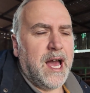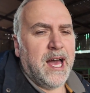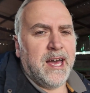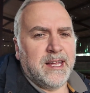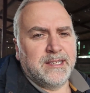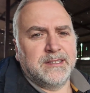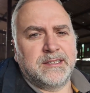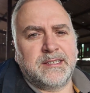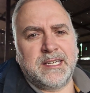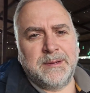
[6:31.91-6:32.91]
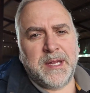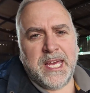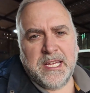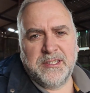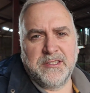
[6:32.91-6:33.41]
and keep the
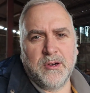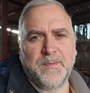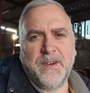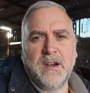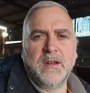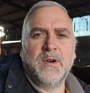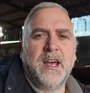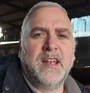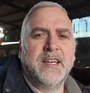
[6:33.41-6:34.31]
ages up fairly well,